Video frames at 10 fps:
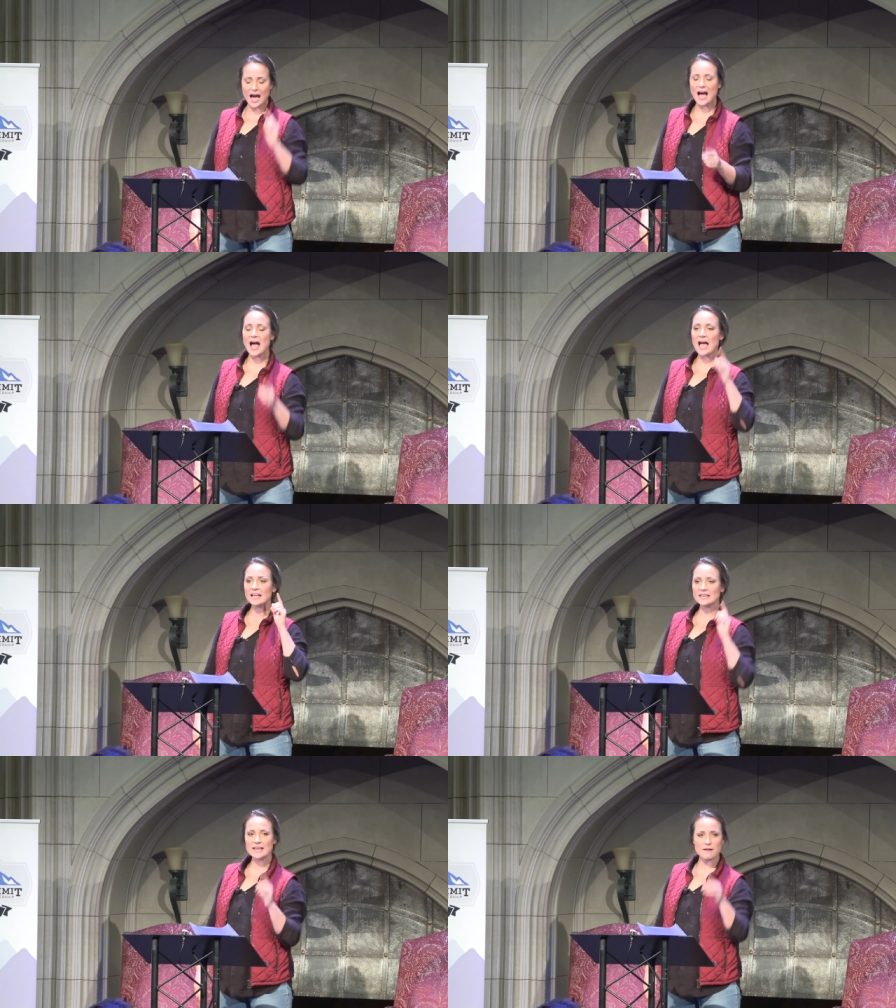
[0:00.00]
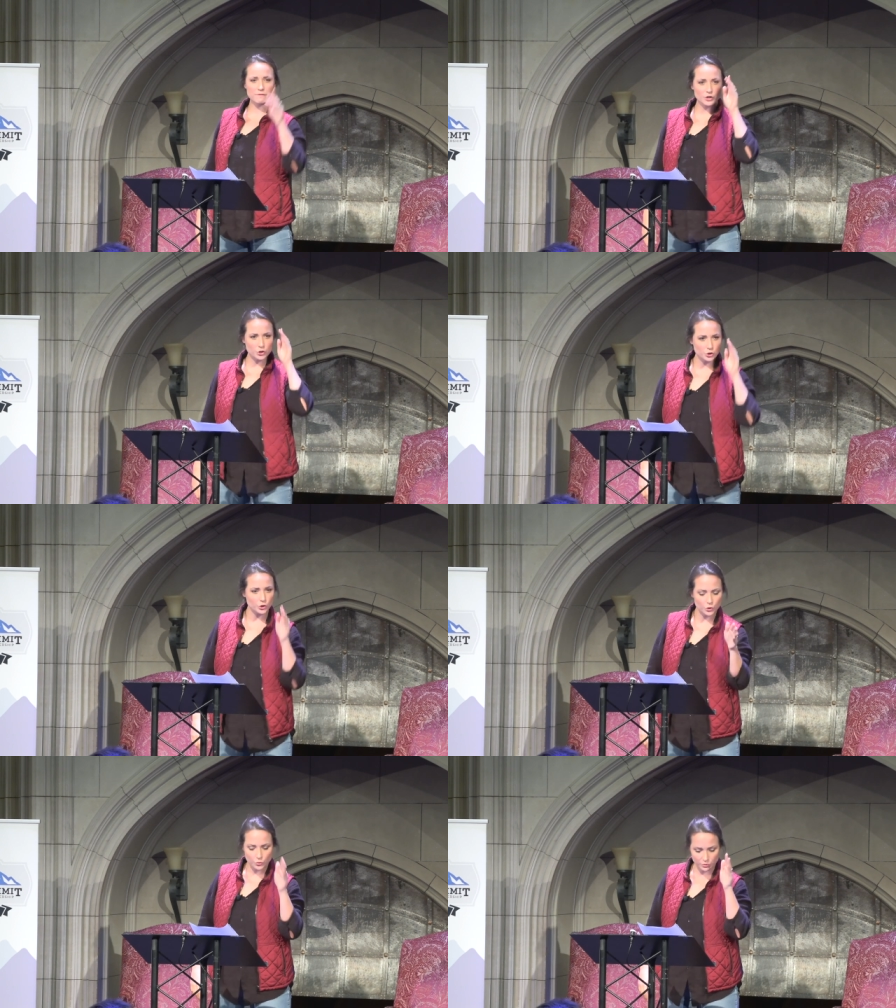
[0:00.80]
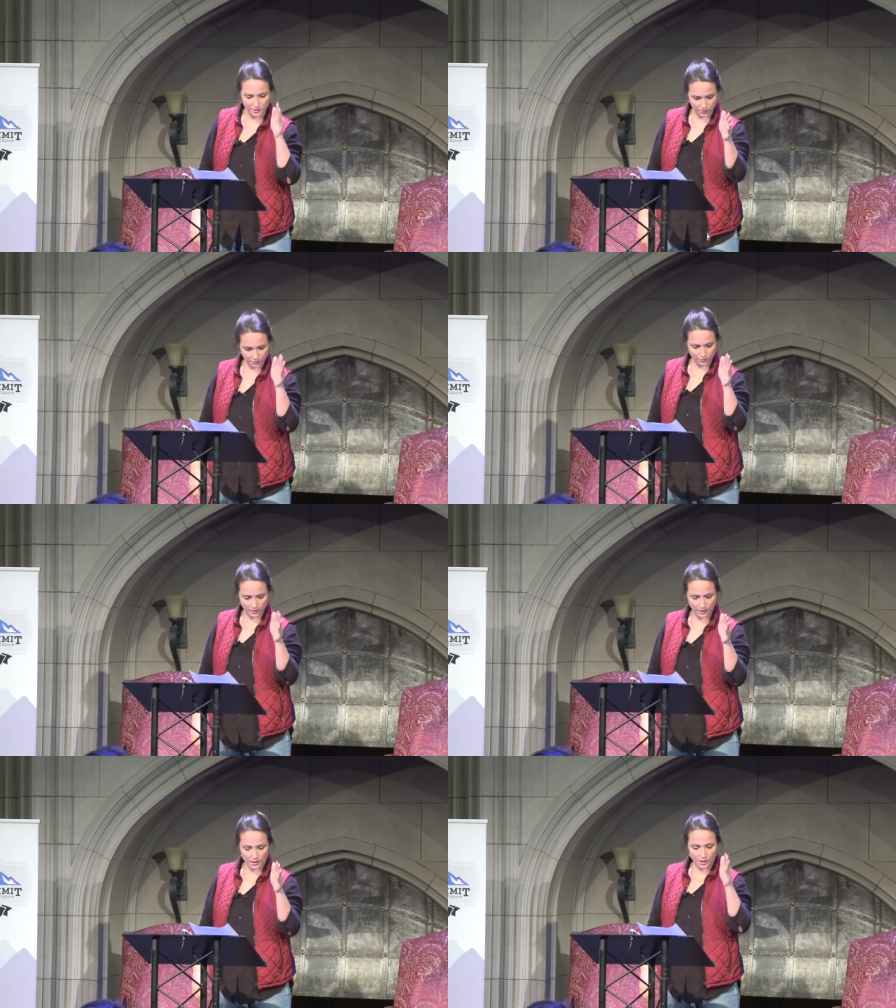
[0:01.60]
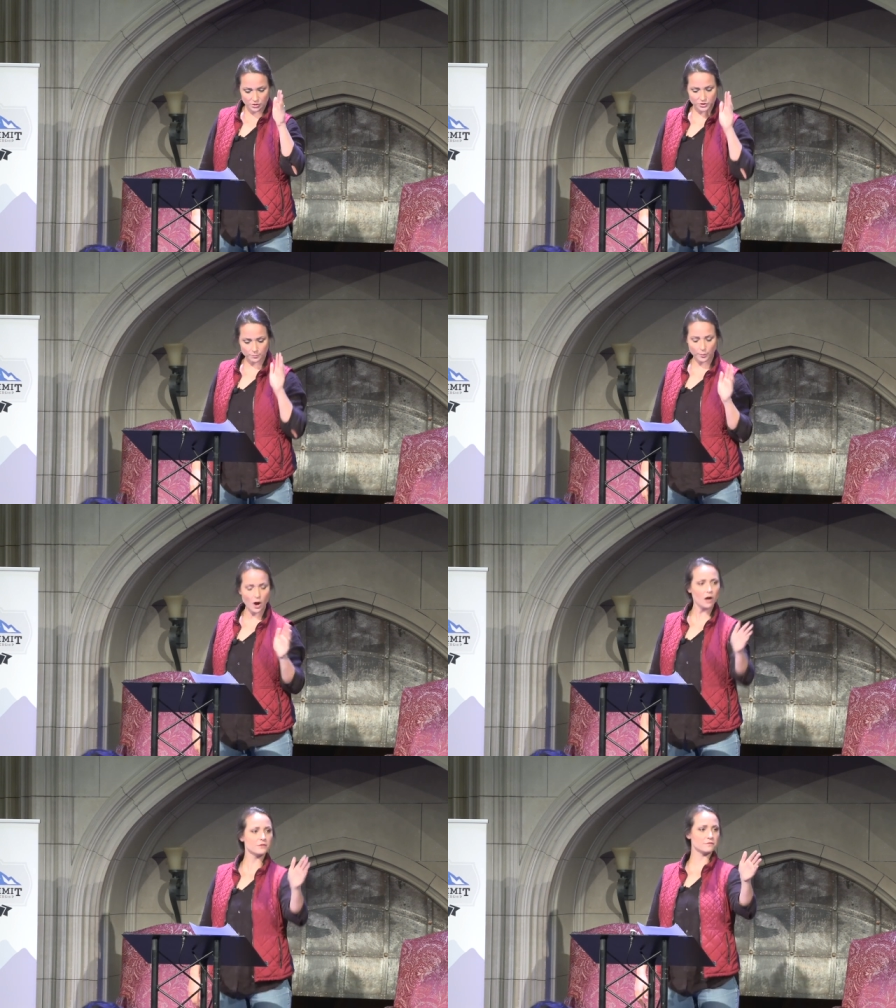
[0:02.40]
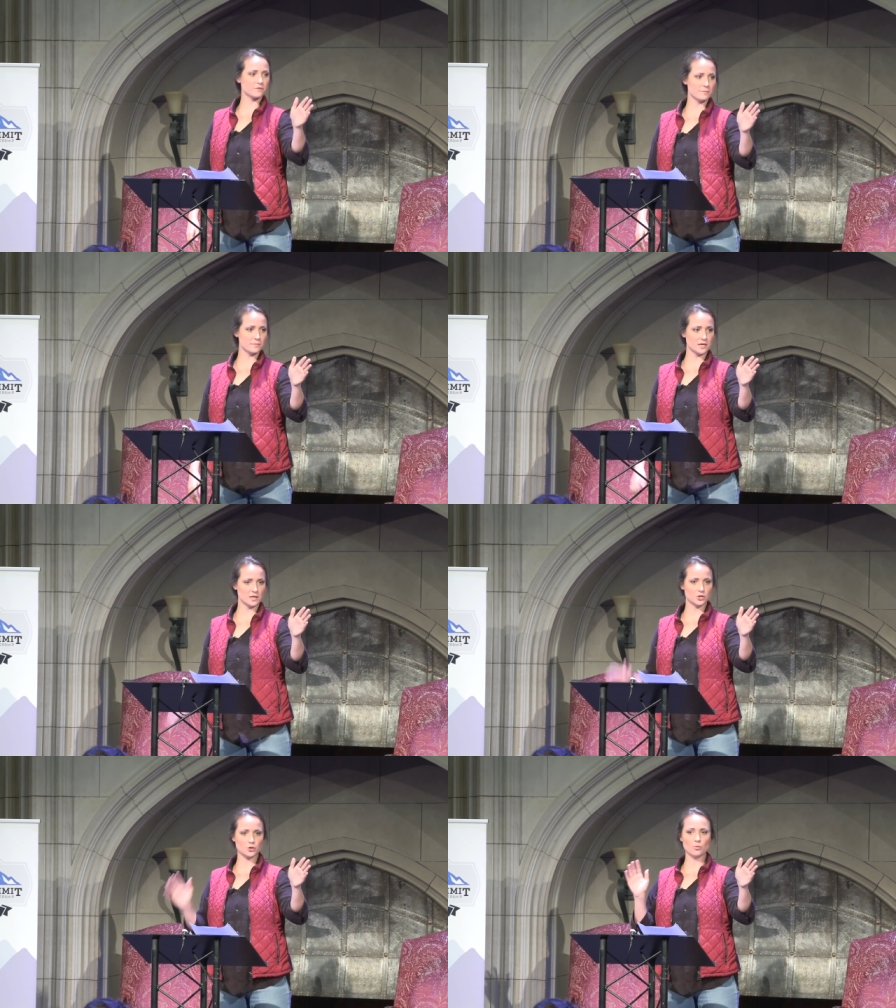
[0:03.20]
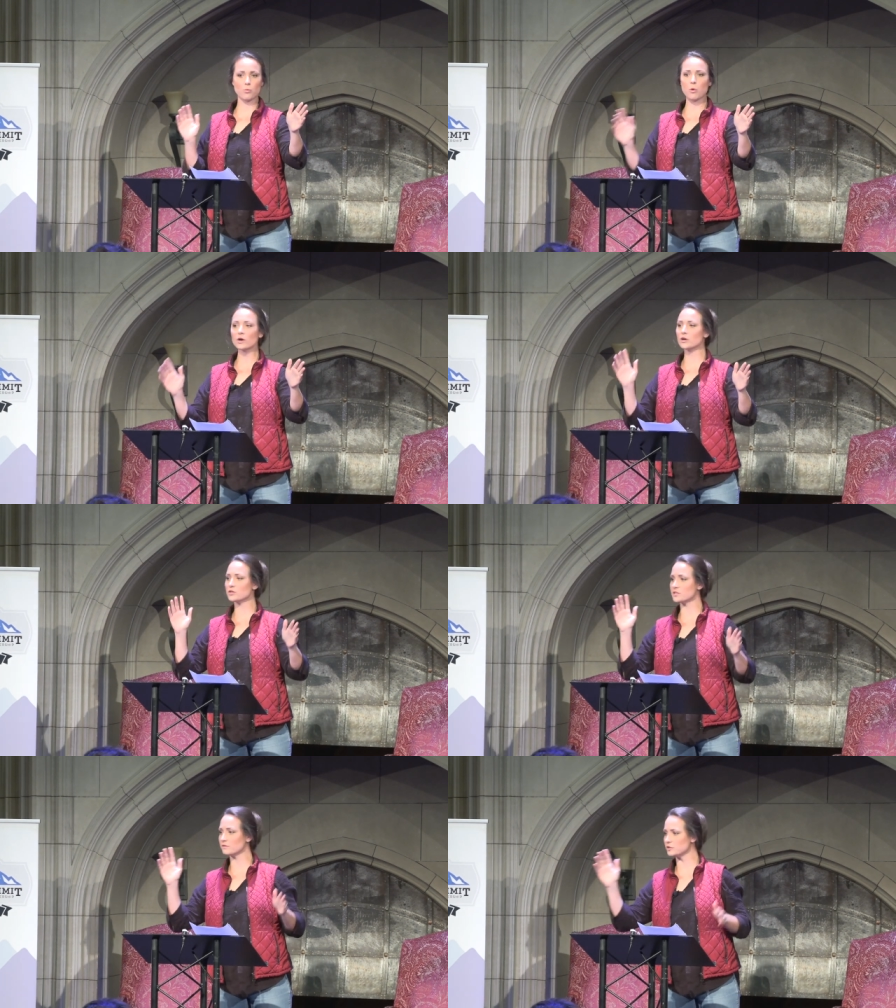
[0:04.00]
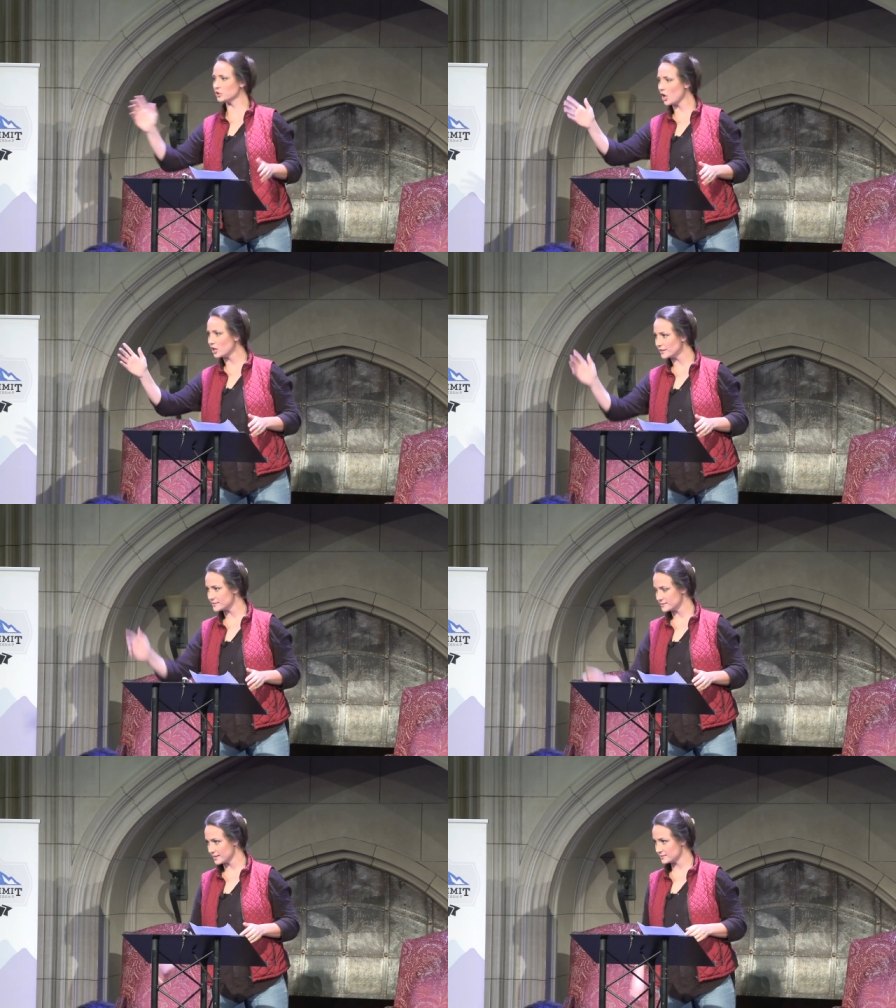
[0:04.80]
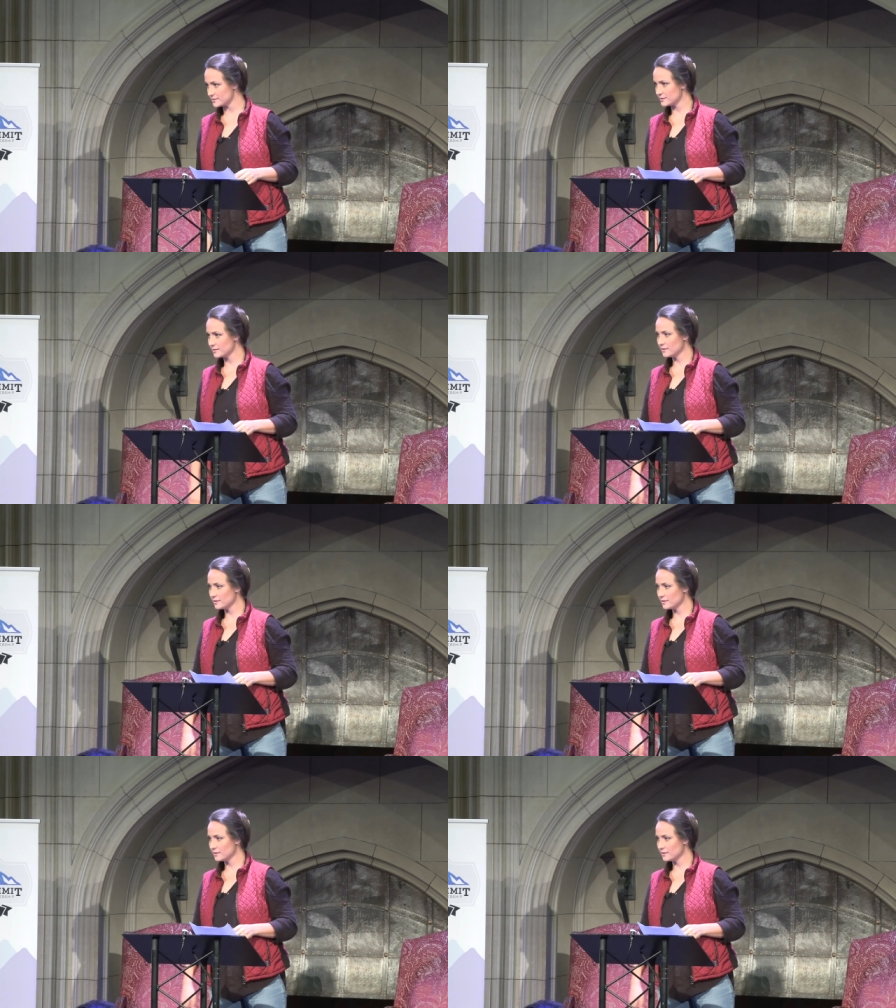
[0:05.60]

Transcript: I never knew you. Depart from me, you workers of lawlessness.